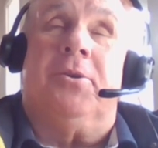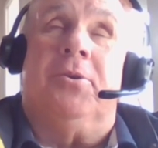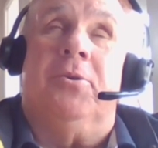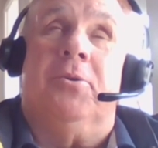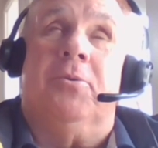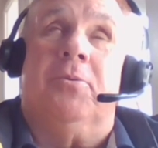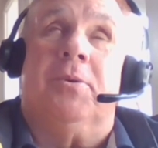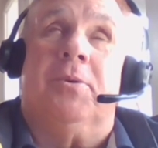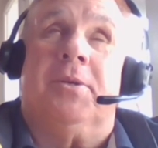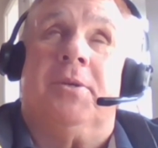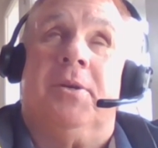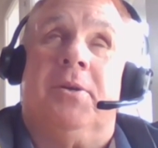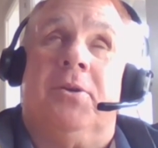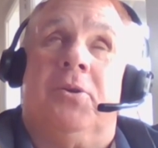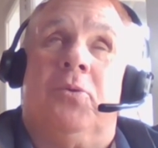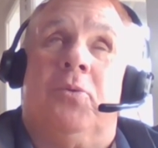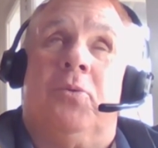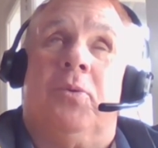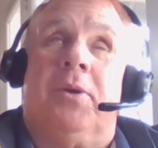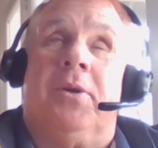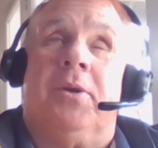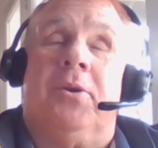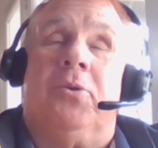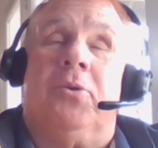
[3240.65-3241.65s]
you was a
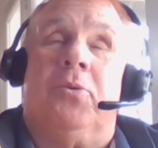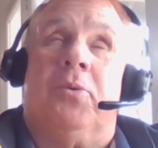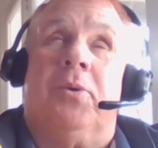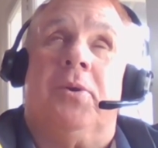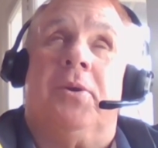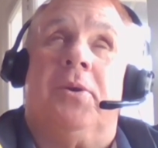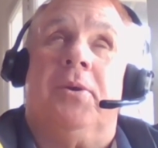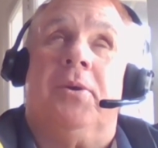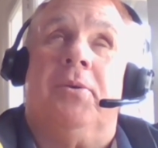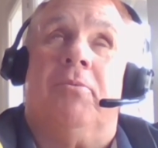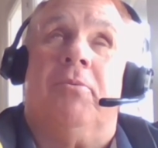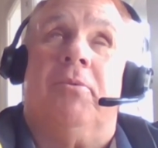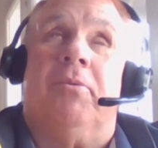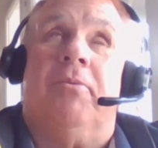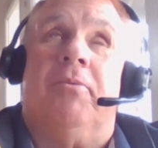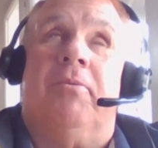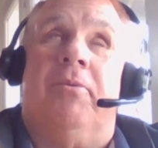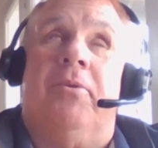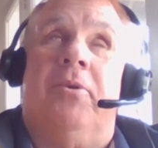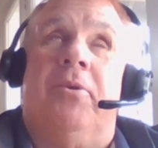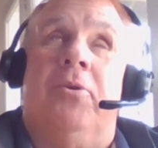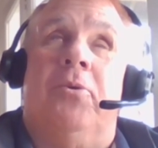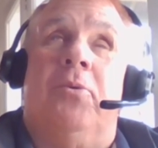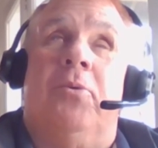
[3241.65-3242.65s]
2020
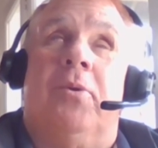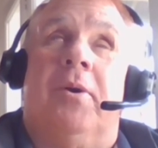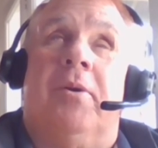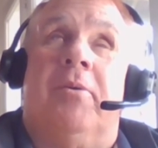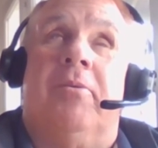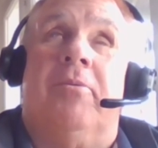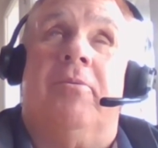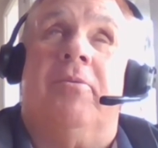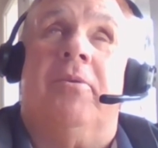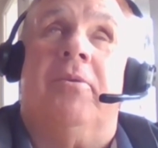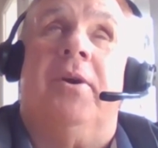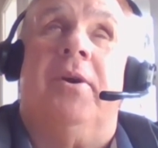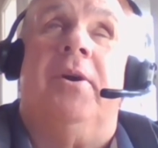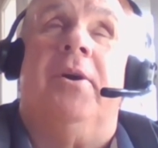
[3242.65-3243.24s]
review of